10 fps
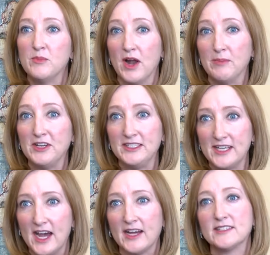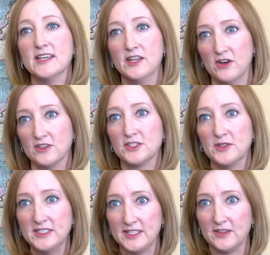property tax and also
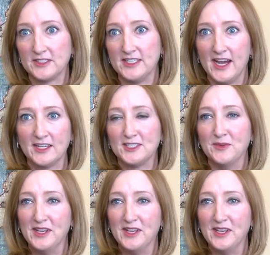the sales tax. So